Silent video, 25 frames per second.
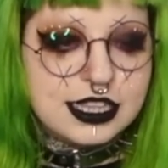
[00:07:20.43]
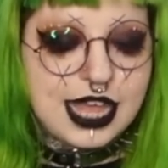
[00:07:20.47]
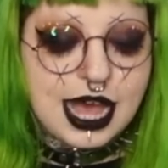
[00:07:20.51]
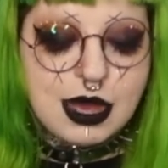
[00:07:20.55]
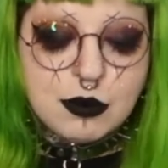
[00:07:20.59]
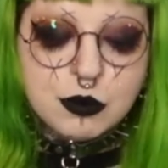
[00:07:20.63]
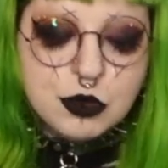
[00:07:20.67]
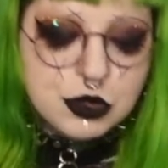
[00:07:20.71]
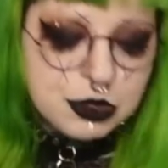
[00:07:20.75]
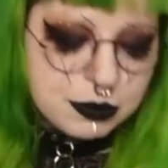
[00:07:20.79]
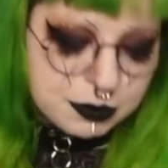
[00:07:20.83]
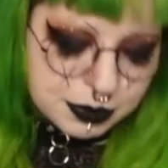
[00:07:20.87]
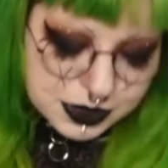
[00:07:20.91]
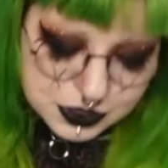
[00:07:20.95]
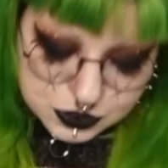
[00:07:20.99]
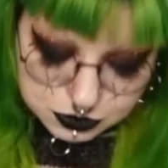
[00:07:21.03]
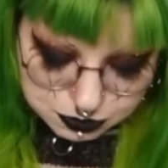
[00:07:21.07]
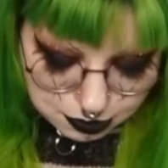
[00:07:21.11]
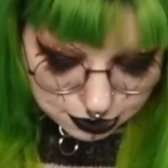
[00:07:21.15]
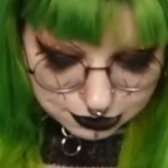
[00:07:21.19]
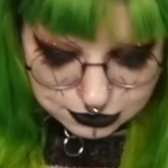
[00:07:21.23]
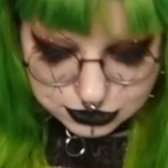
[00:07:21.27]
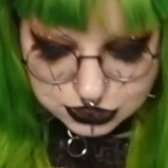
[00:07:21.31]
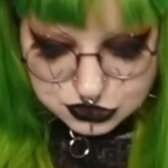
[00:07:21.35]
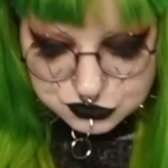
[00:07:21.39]
That wouldn't be
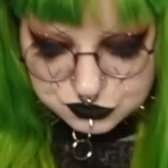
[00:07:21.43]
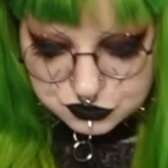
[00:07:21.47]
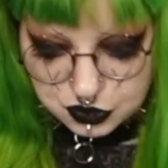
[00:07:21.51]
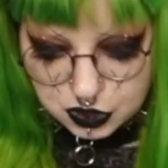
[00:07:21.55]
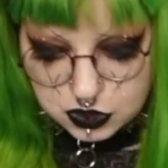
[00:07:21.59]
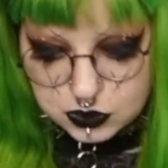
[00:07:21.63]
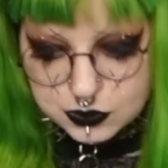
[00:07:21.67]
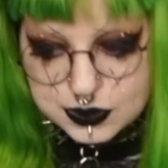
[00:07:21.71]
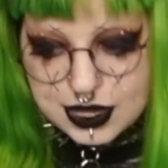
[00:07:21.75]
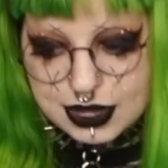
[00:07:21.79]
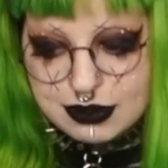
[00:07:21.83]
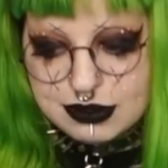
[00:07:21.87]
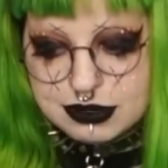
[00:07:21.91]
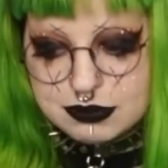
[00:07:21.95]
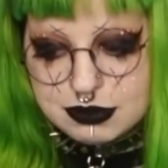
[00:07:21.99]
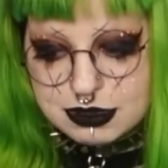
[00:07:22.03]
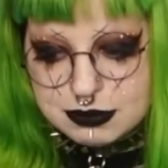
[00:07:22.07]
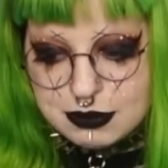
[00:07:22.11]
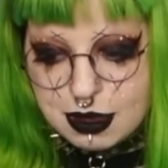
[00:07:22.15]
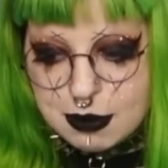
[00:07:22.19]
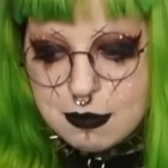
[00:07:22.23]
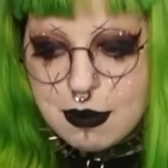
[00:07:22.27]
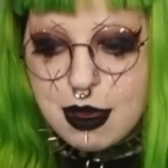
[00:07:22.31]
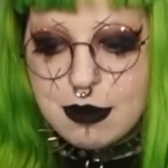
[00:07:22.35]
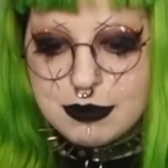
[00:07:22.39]
Demonia's fault, that would be
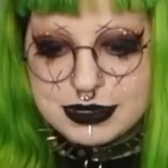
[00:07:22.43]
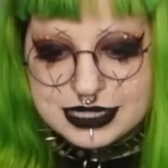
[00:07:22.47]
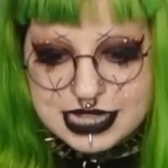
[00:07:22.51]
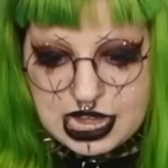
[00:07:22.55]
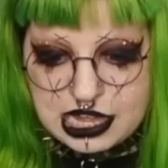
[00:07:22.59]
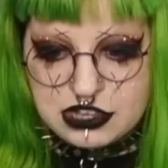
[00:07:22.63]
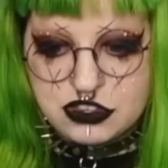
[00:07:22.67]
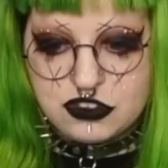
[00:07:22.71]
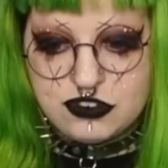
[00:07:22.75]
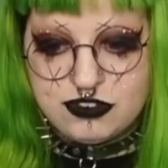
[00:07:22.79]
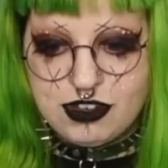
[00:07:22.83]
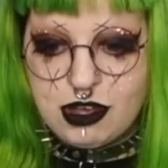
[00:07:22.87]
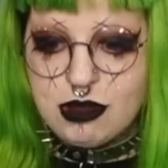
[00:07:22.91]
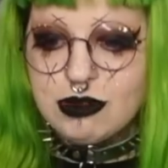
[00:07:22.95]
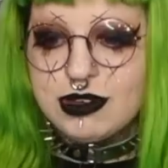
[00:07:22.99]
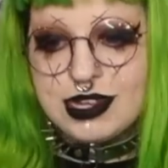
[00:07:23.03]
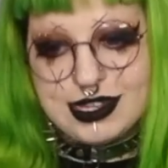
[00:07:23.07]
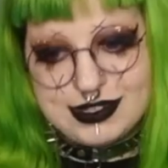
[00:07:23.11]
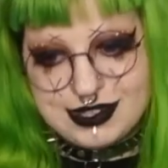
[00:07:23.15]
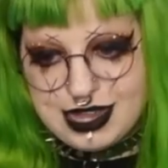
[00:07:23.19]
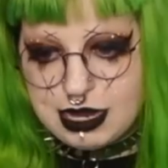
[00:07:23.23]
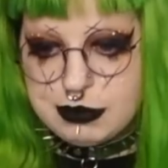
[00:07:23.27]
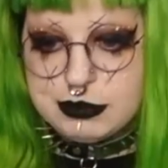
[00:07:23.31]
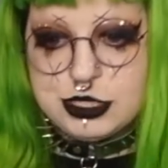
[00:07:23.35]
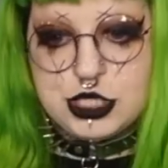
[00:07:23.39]
my mum and dad's fault
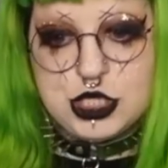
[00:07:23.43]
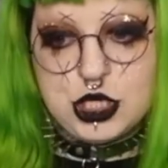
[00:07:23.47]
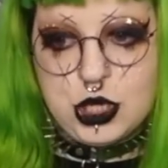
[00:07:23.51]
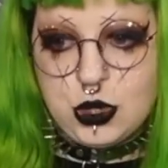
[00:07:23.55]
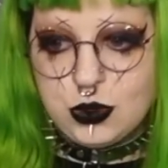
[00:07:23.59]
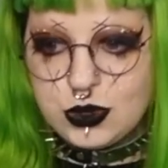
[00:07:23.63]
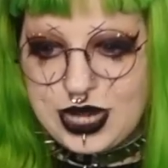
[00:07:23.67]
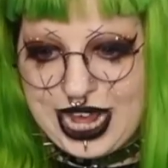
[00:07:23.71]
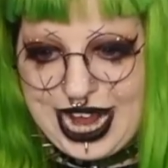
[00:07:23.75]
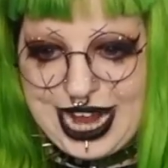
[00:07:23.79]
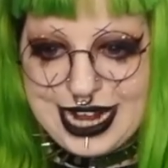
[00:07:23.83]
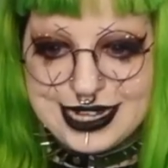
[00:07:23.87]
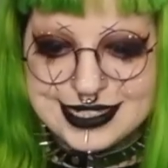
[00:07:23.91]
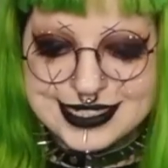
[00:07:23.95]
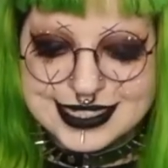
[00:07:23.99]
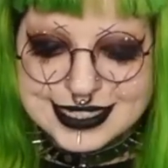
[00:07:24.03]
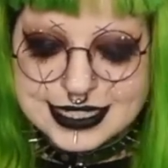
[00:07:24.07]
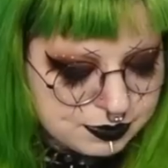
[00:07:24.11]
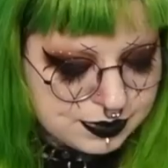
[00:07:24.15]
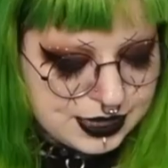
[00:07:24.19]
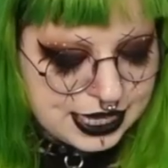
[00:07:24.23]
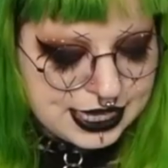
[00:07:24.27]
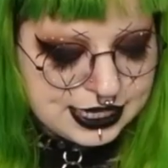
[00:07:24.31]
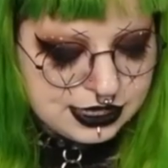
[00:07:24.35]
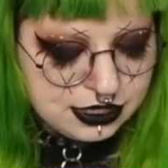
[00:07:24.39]
because I'm short ass.
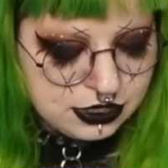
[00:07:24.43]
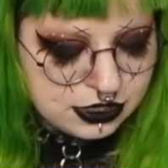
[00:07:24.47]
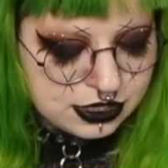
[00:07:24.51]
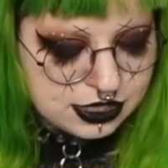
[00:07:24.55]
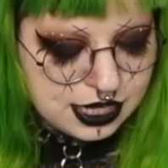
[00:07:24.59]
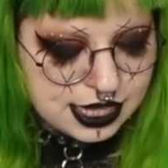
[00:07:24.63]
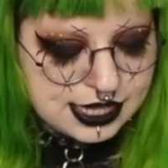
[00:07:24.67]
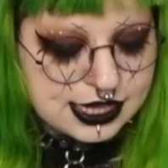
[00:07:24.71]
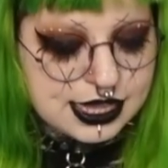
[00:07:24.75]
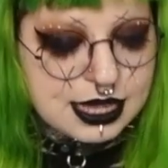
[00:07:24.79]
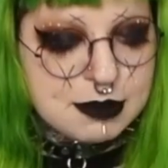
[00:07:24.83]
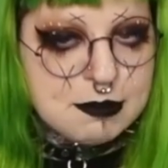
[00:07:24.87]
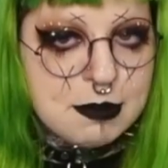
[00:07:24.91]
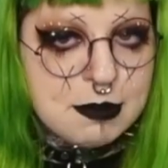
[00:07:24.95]
They look like they